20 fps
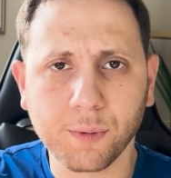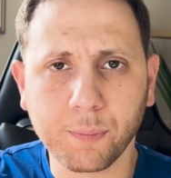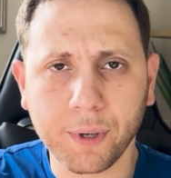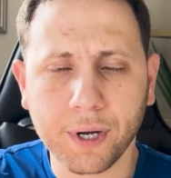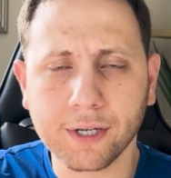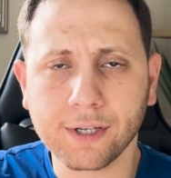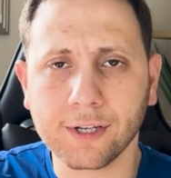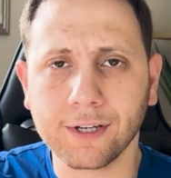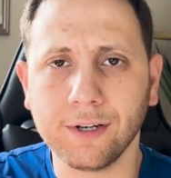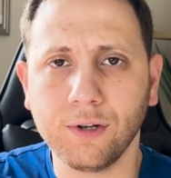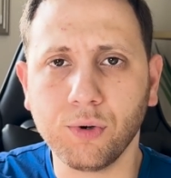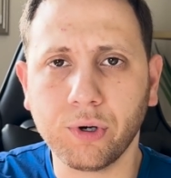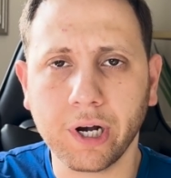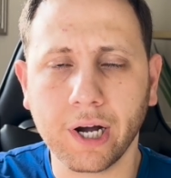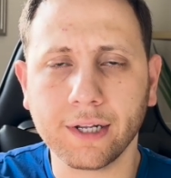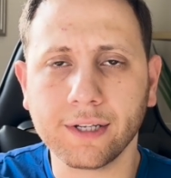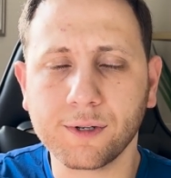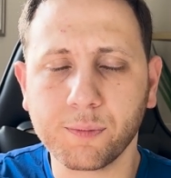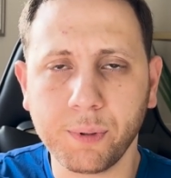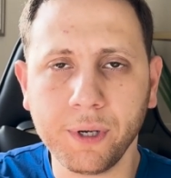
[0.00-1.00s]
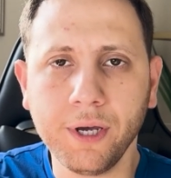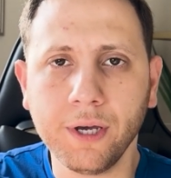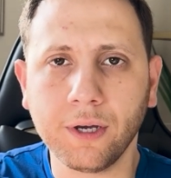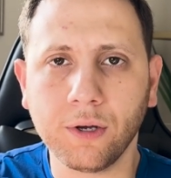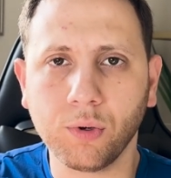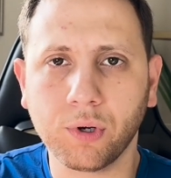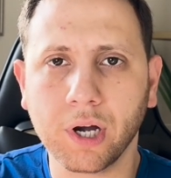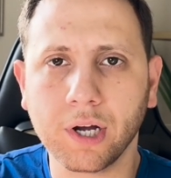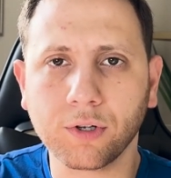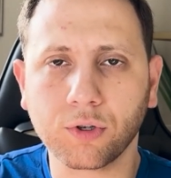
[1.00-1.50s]
a person you can't speak,
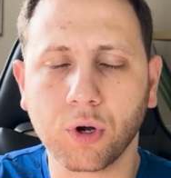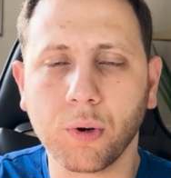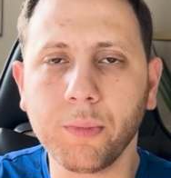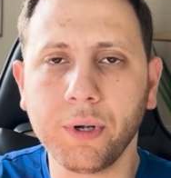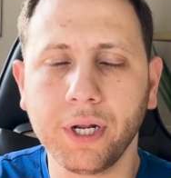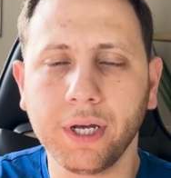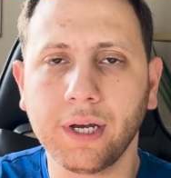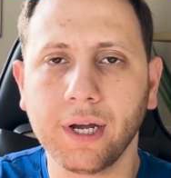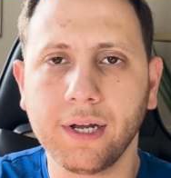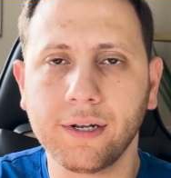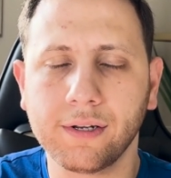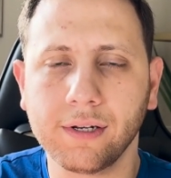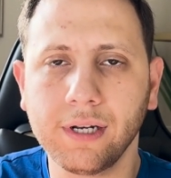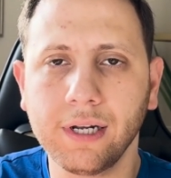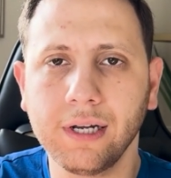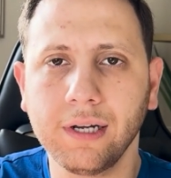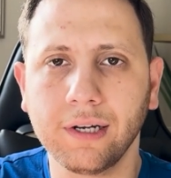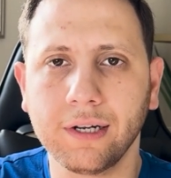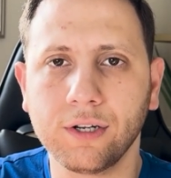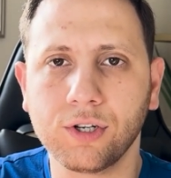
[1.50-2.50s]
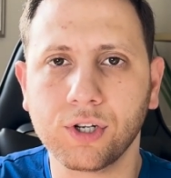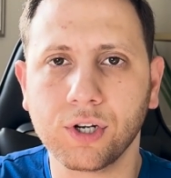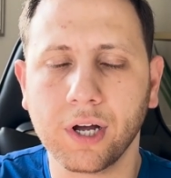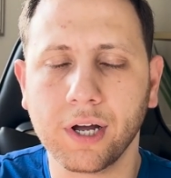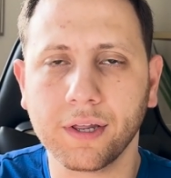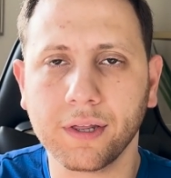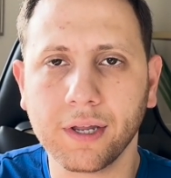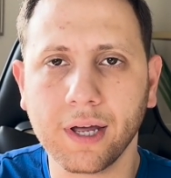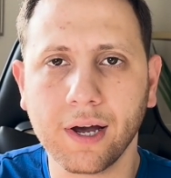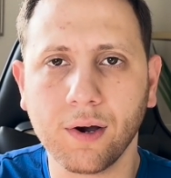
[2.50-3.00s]
you can't communicate in English,
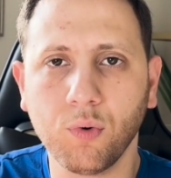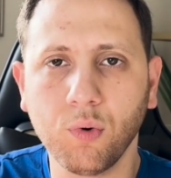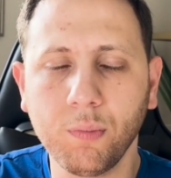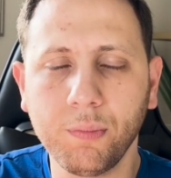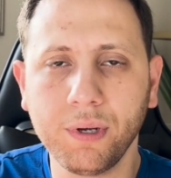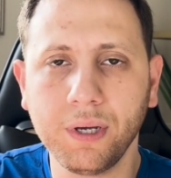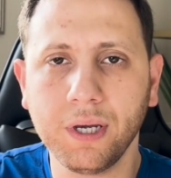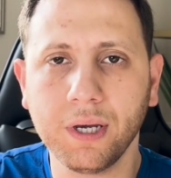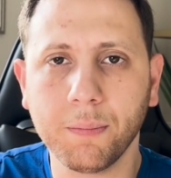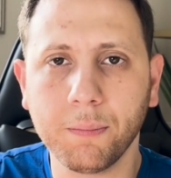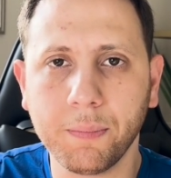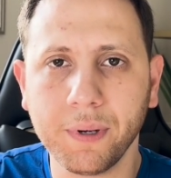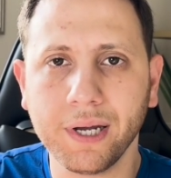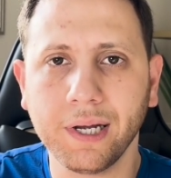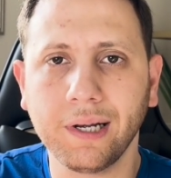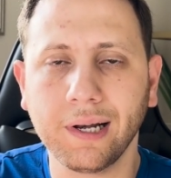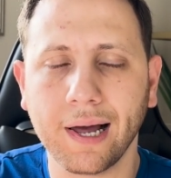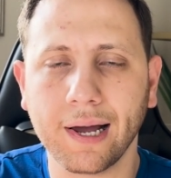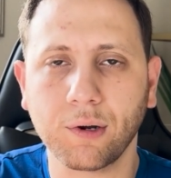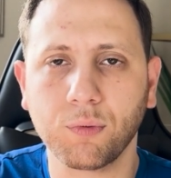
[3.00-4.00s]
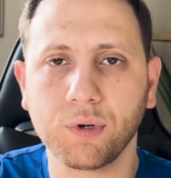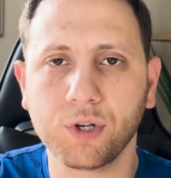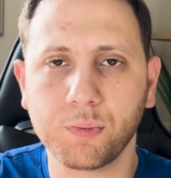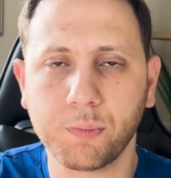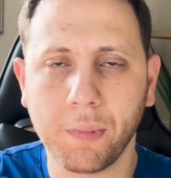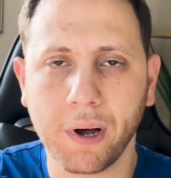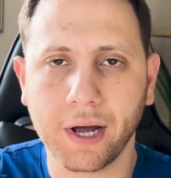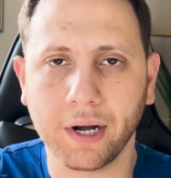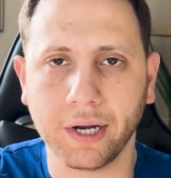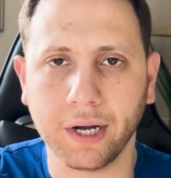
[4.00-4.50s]
and that will be a big language
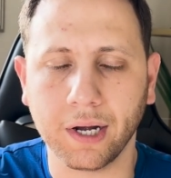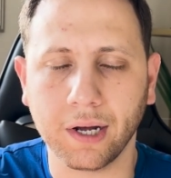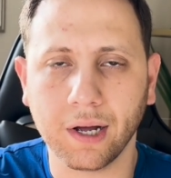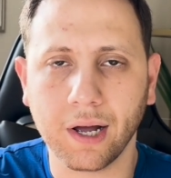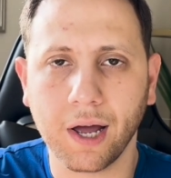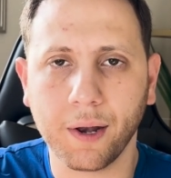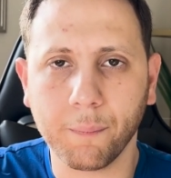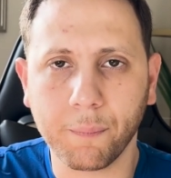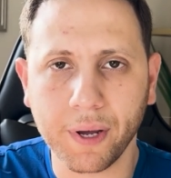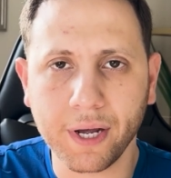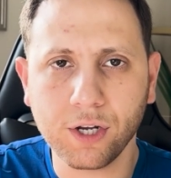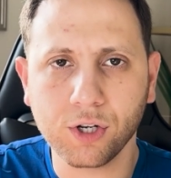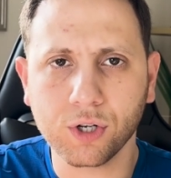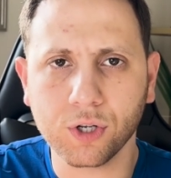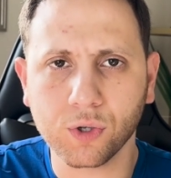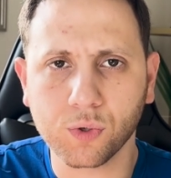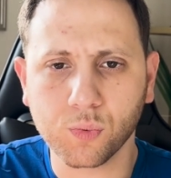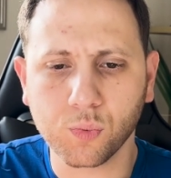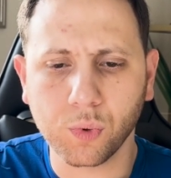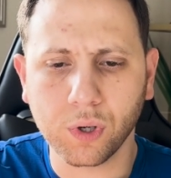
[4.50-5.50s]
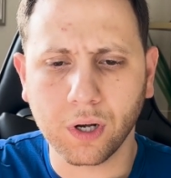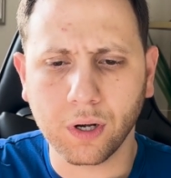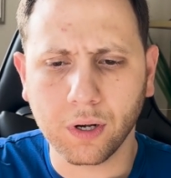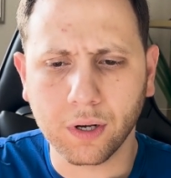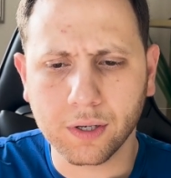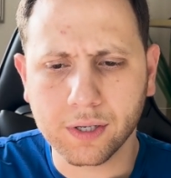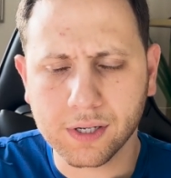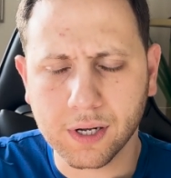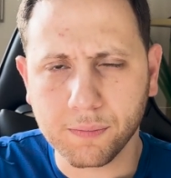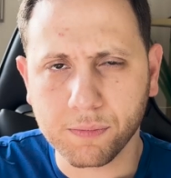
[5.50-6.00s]
barrier, and patients
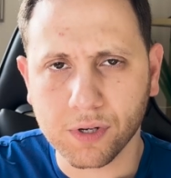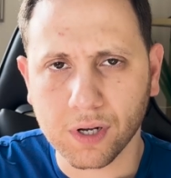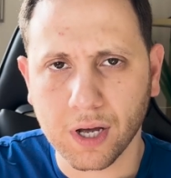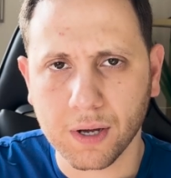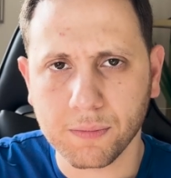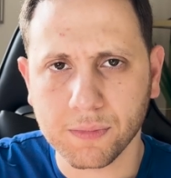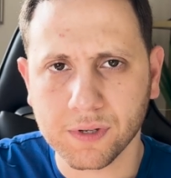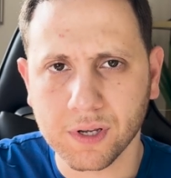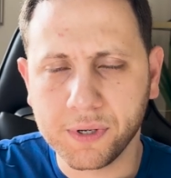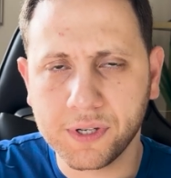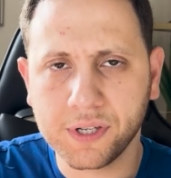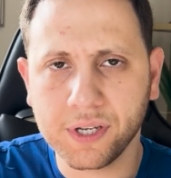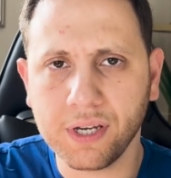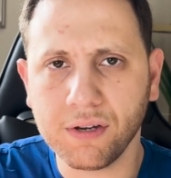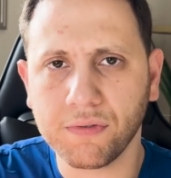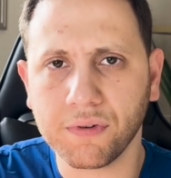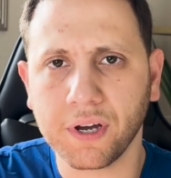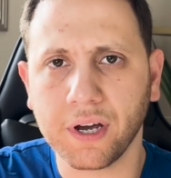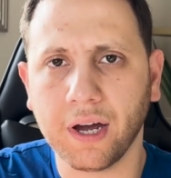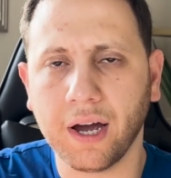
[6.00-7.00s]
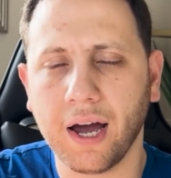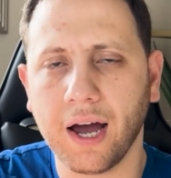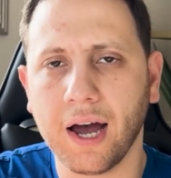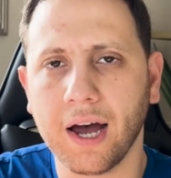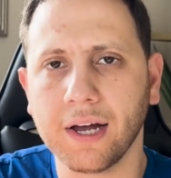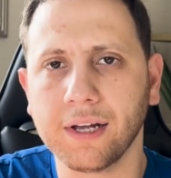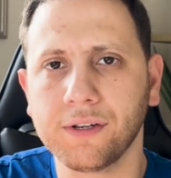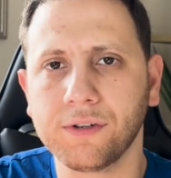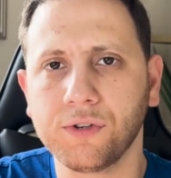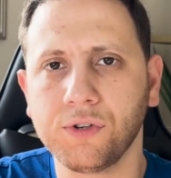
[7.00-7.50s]
will sometimes perceive it
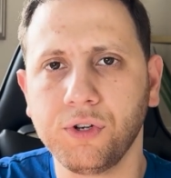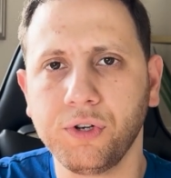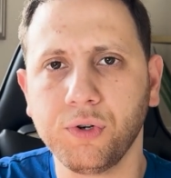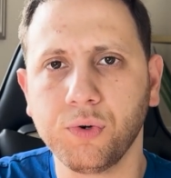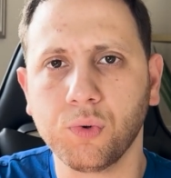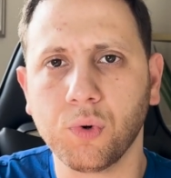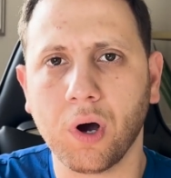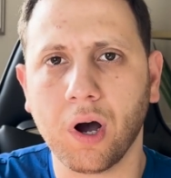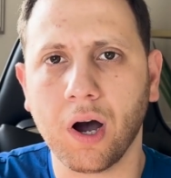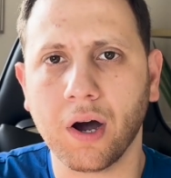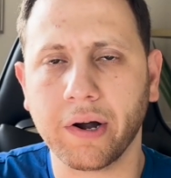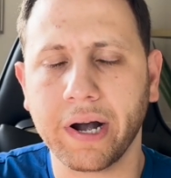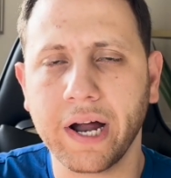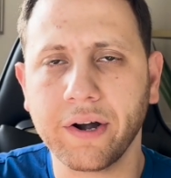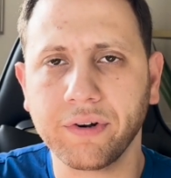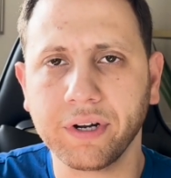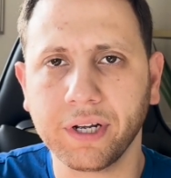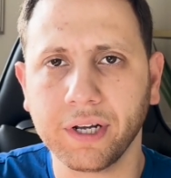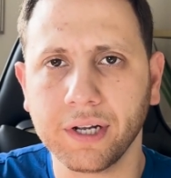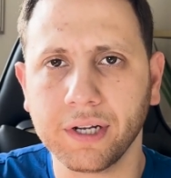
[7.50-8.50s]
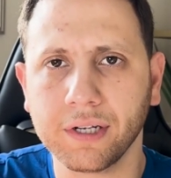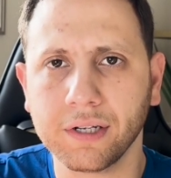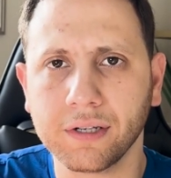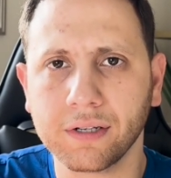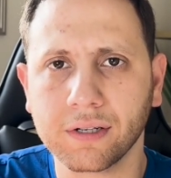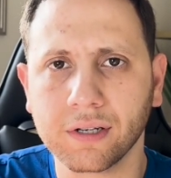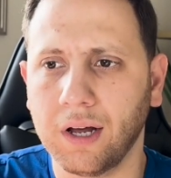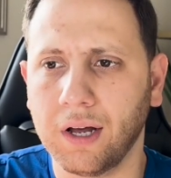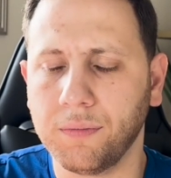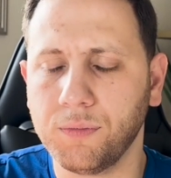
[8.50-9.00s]
as you are arrogant,